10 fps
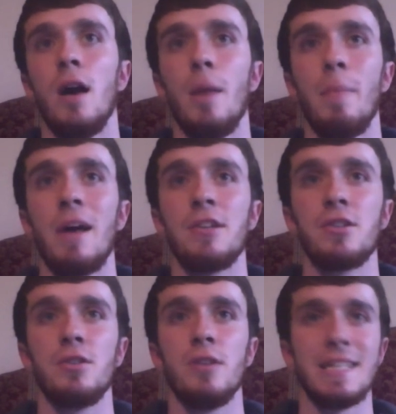
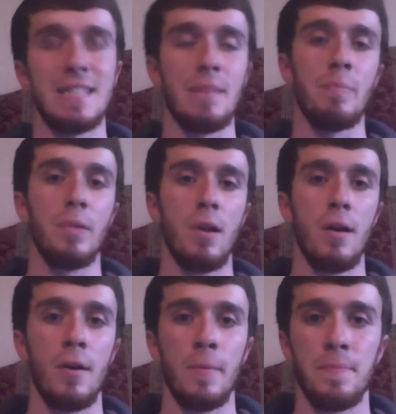Magical
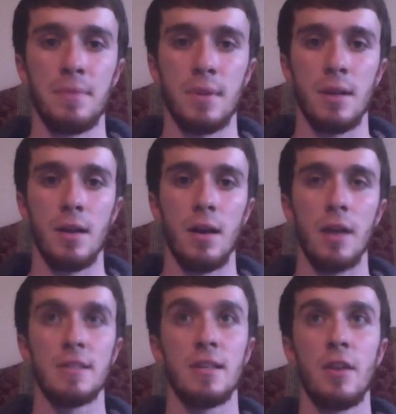Exemplar
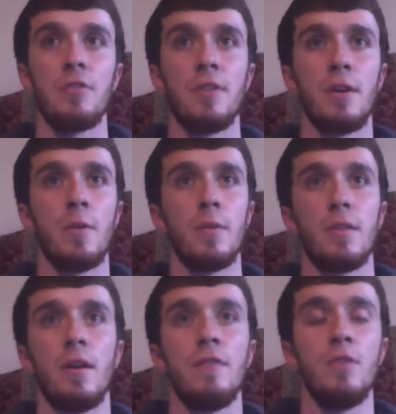is another thing
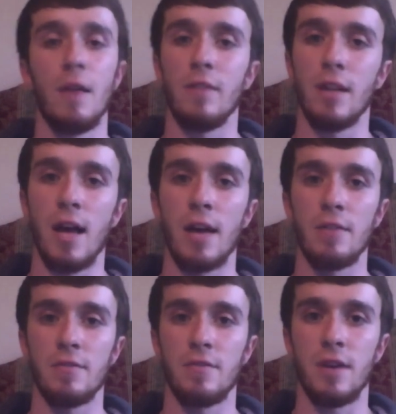with if you have a lot
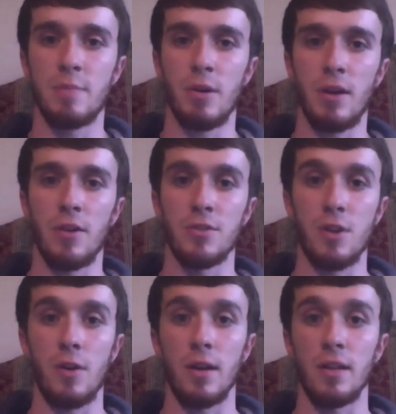of spell counters
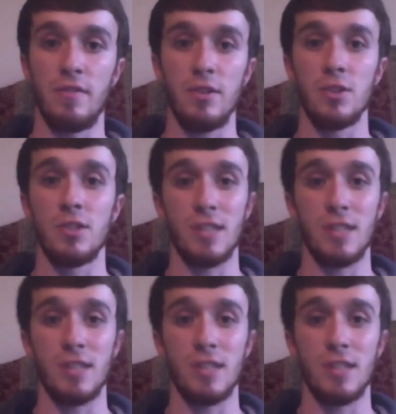already on the field.